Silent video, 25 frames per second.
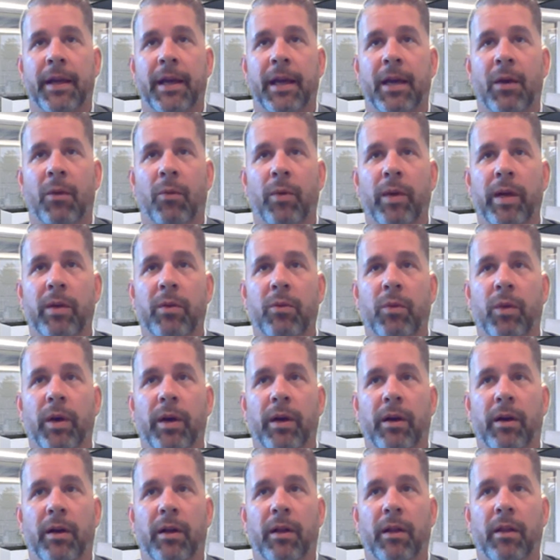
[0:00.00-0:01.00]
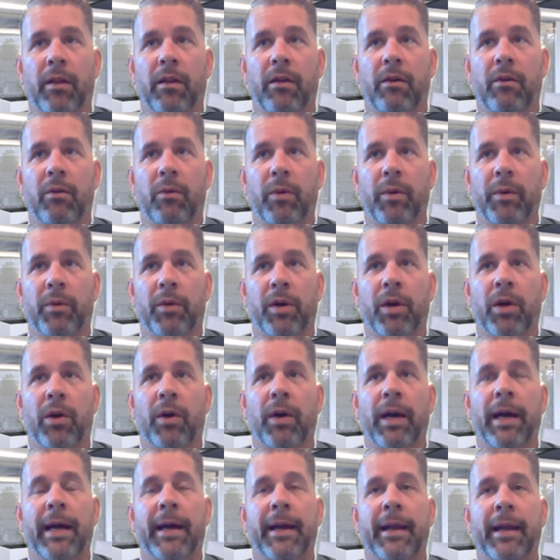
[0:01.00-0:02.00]
and we will
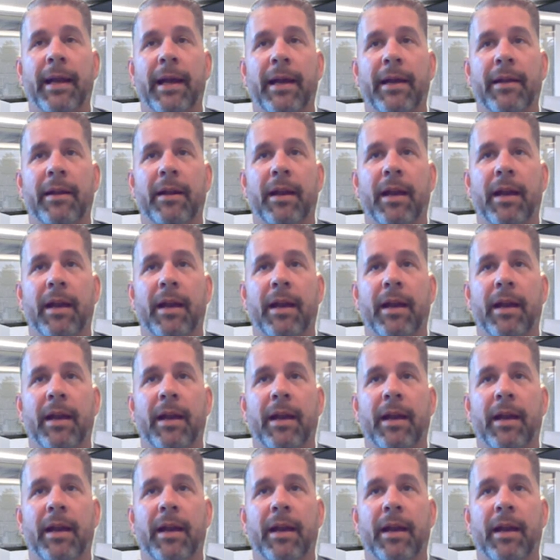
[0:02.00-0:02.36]
go ahead